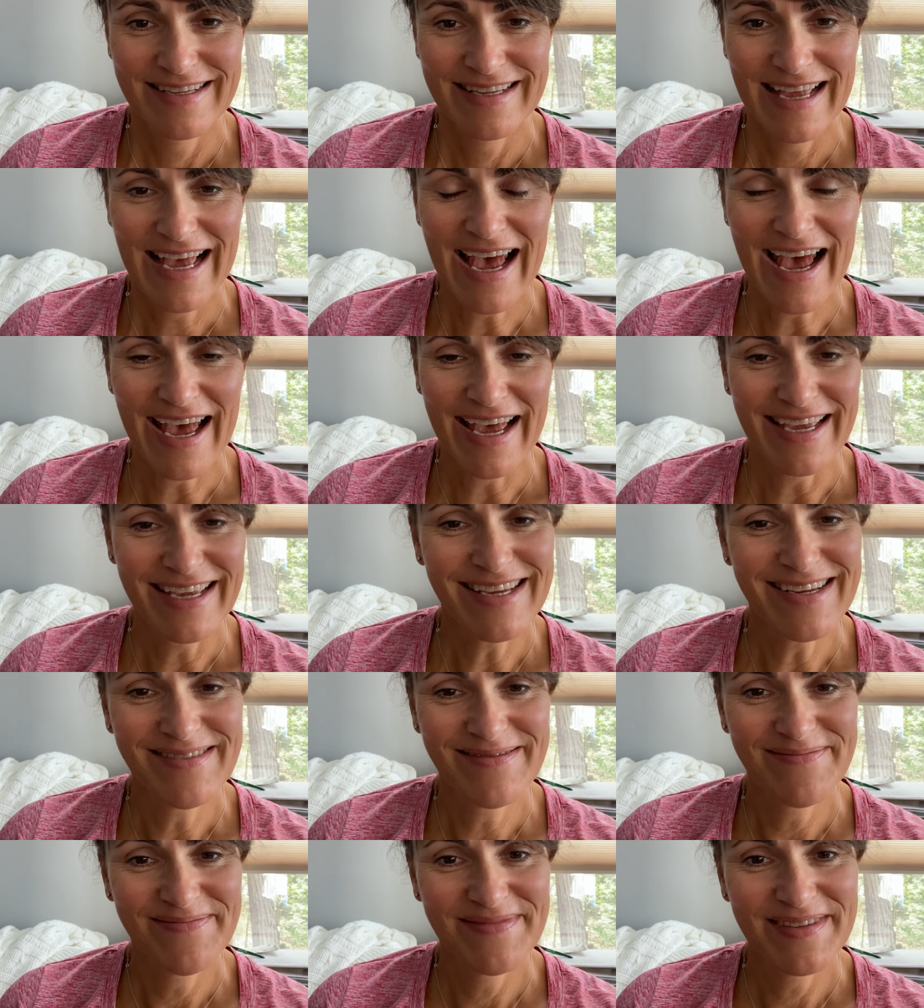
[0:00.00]
Hi,
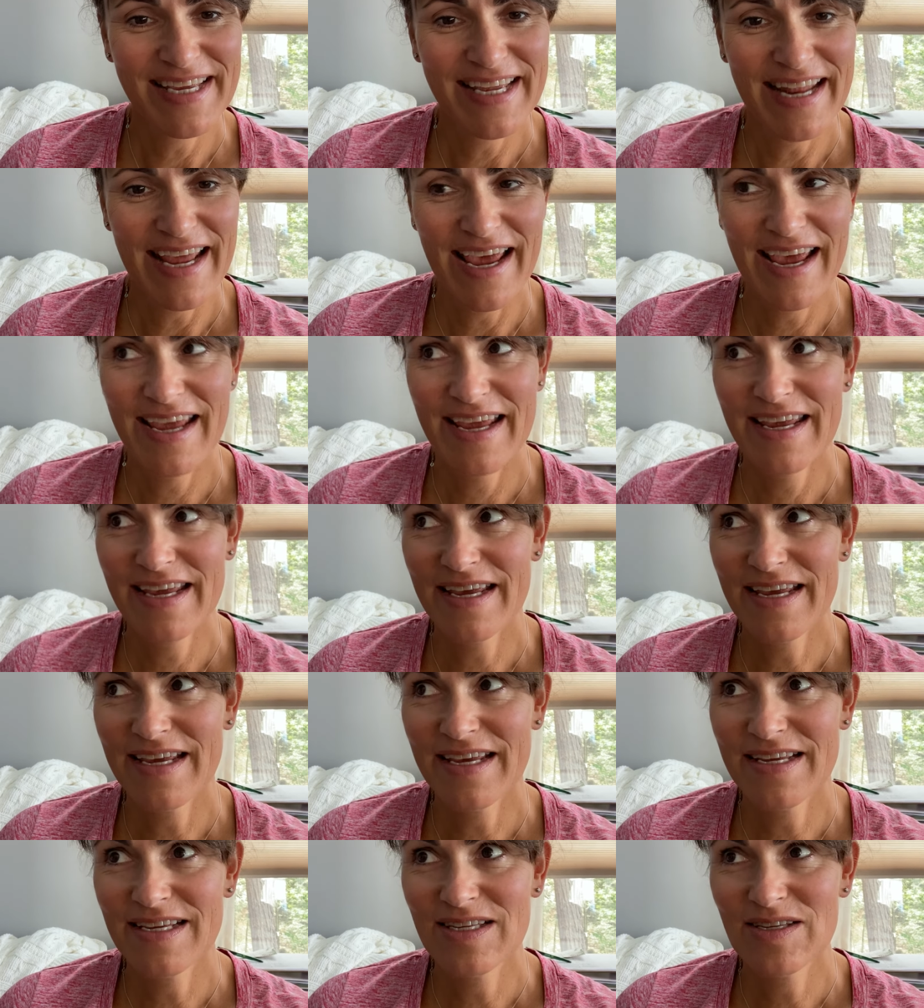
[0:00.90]
today
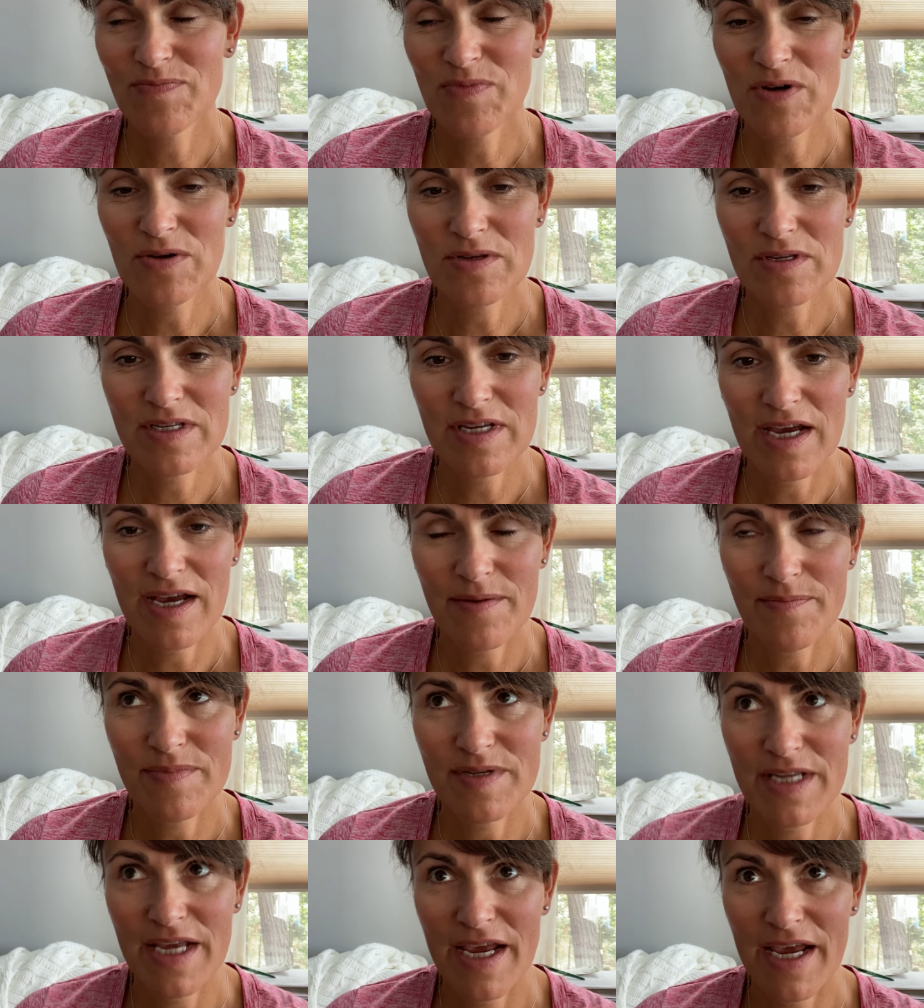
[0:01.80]
is
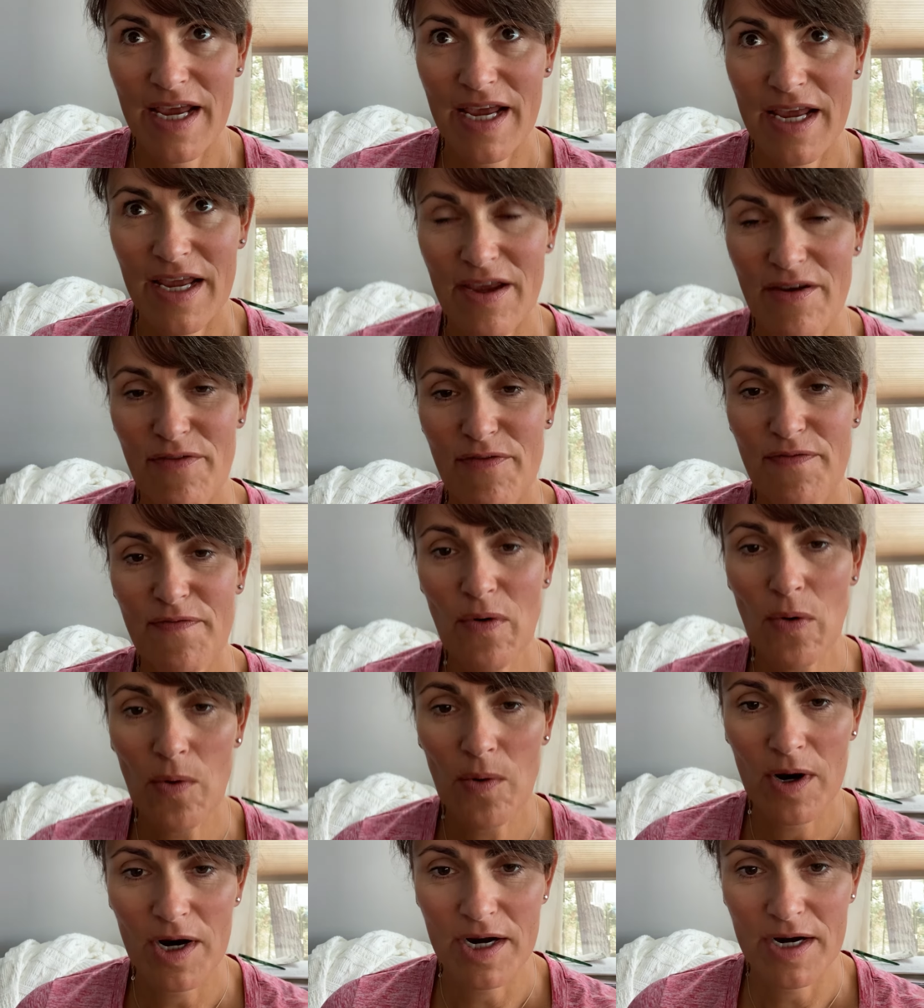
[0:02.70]
post-op day
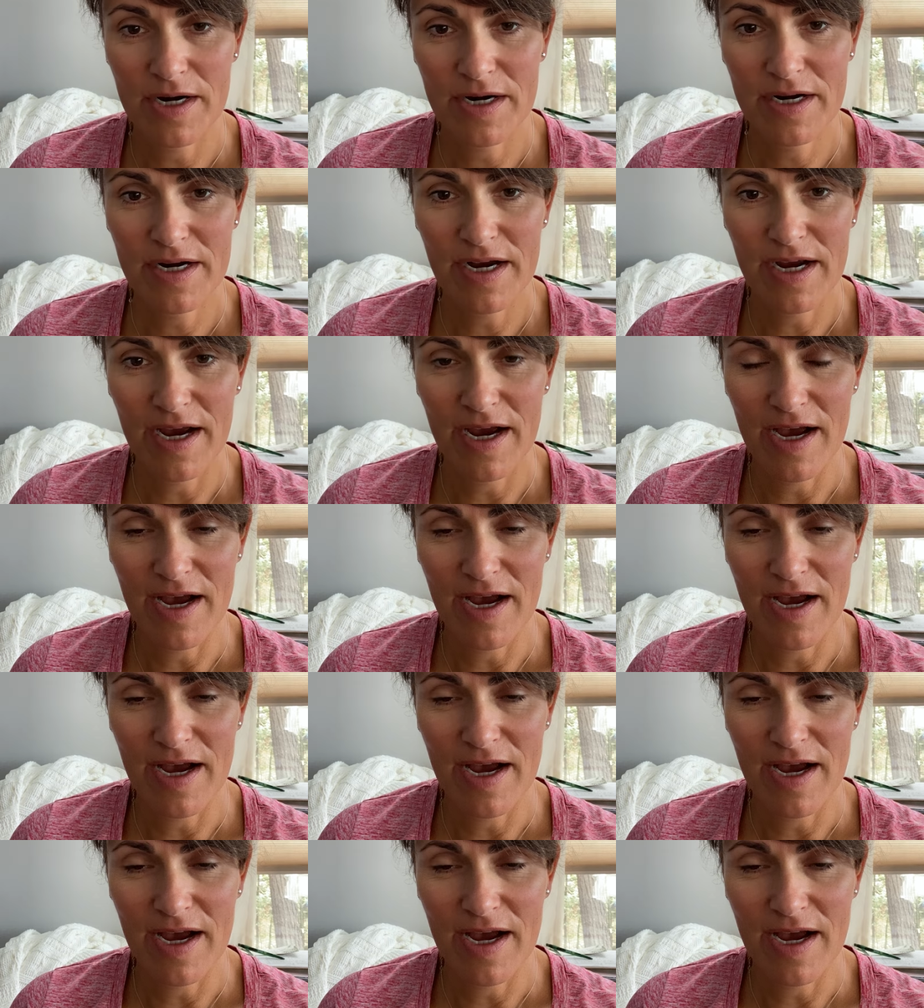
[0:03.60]
4.